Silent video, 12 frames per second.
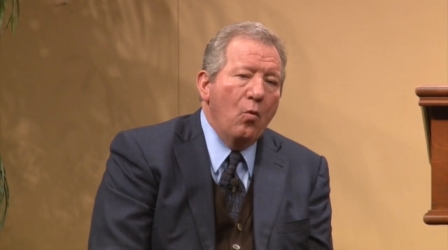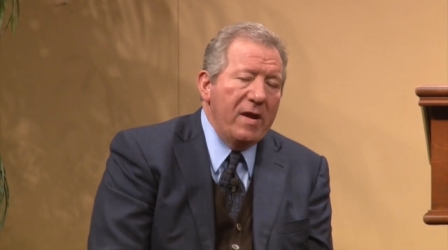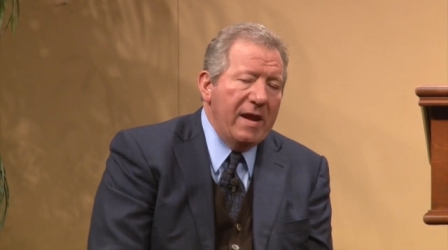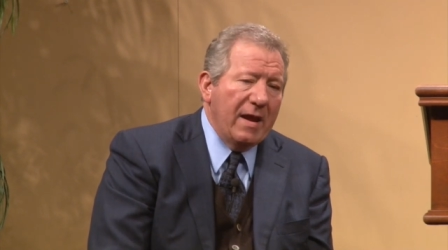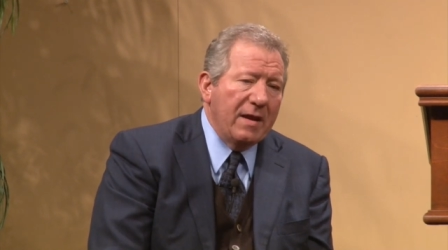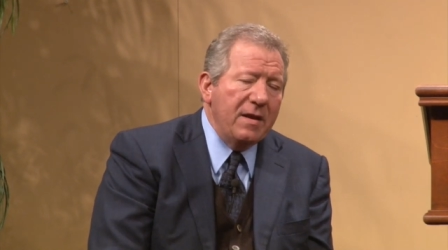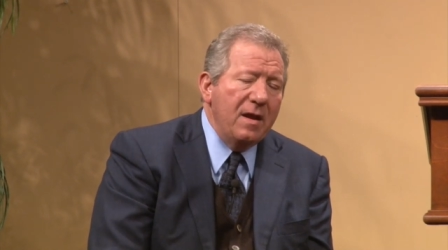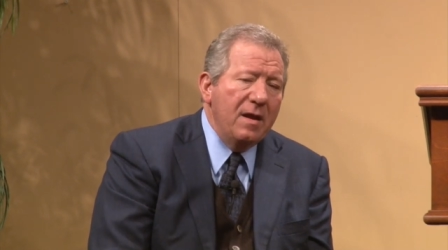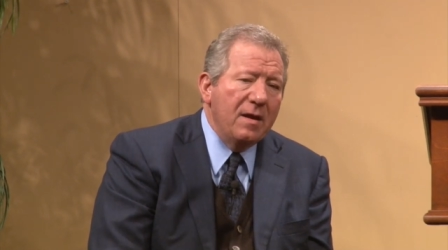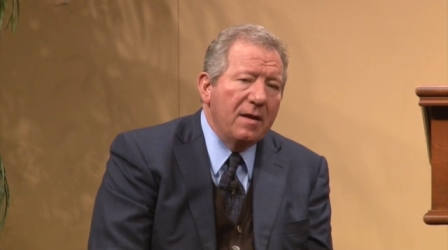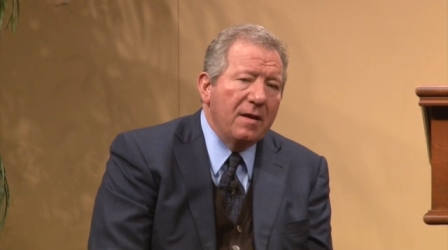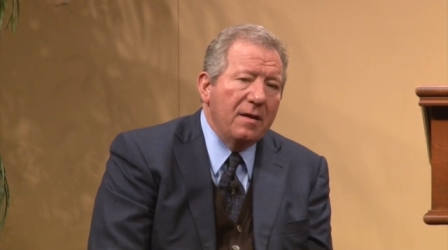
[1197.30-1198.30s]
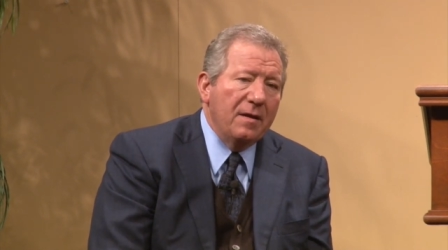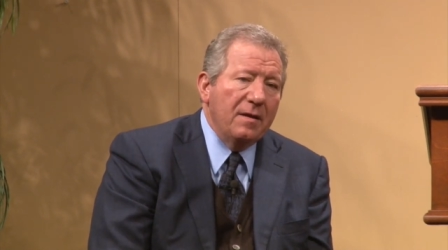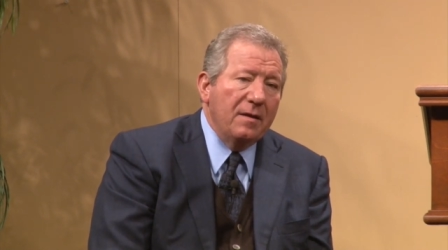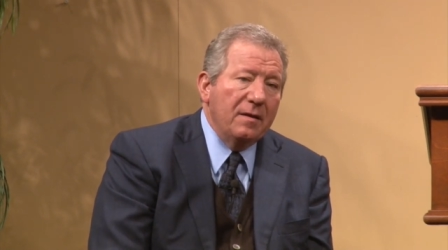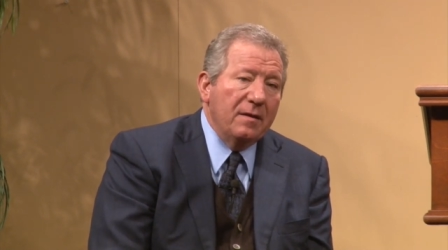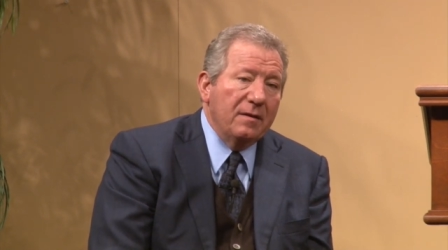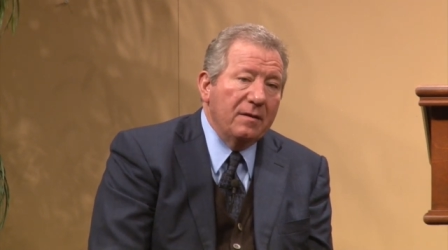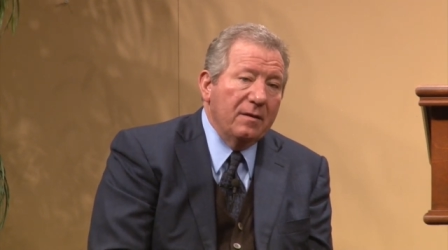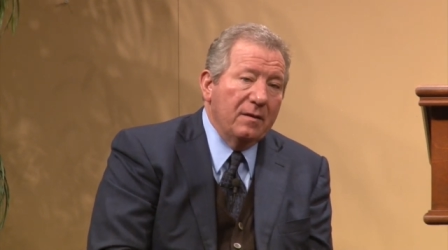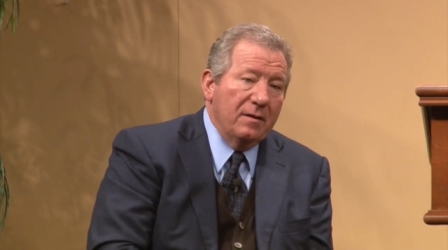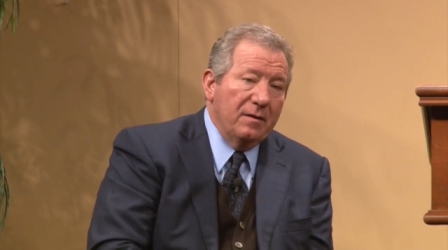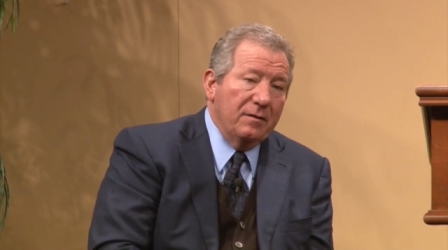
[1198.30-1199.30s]
when
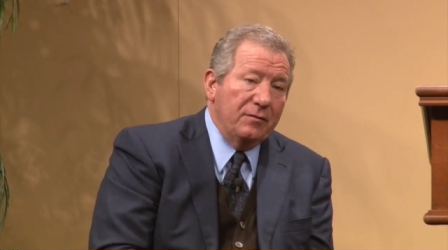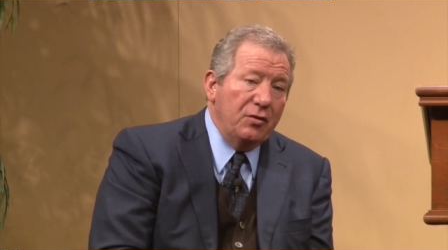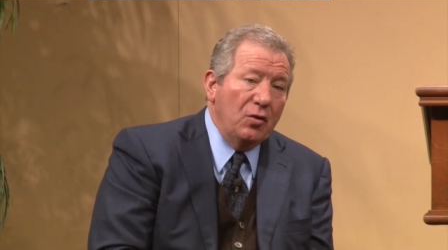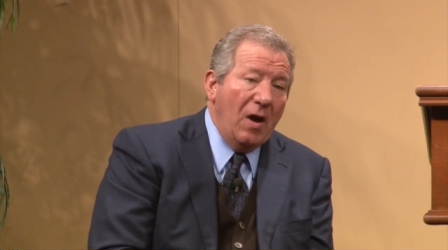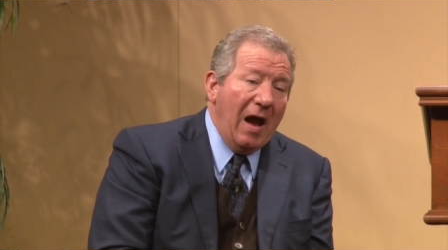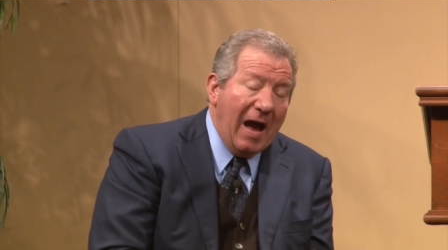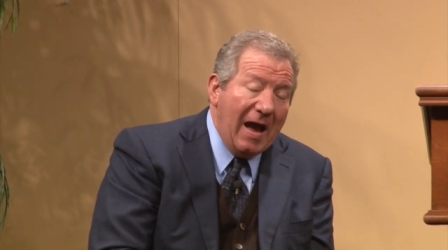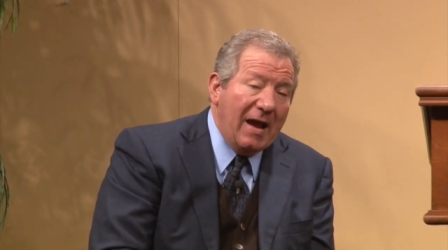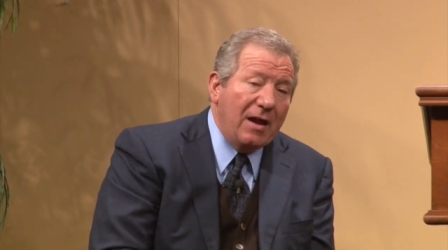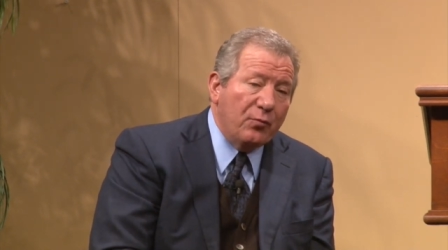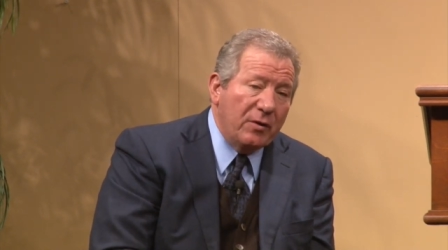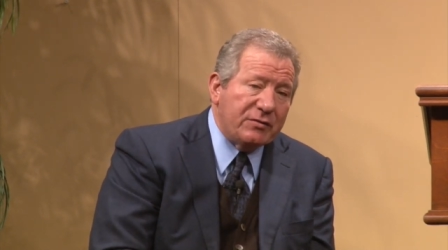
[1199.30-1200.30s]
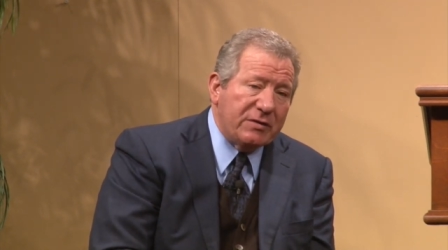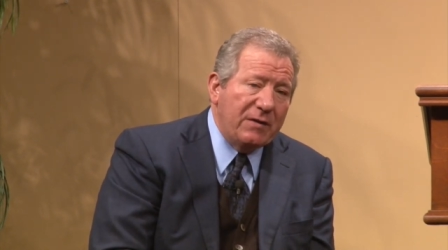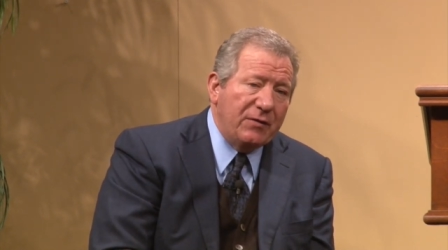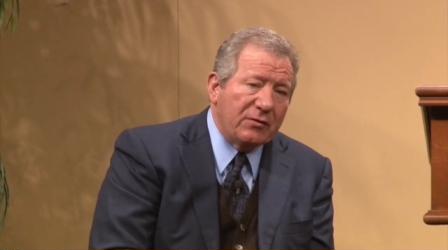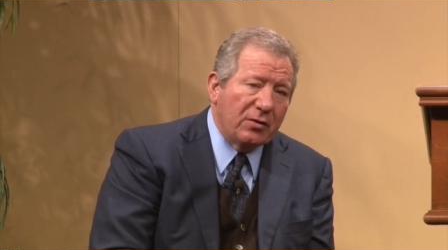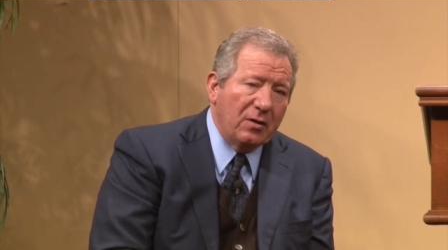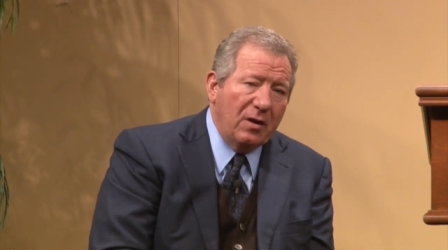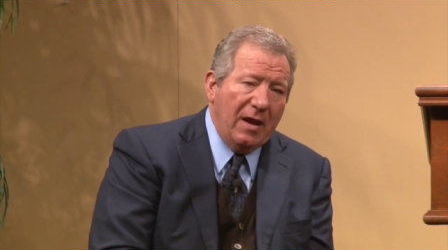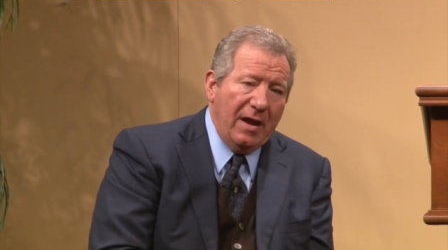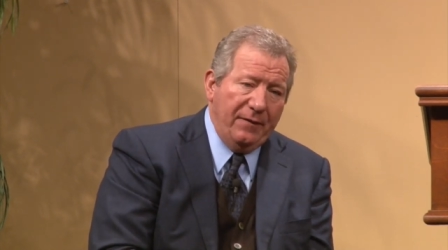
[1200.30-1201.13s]
do I receive eternal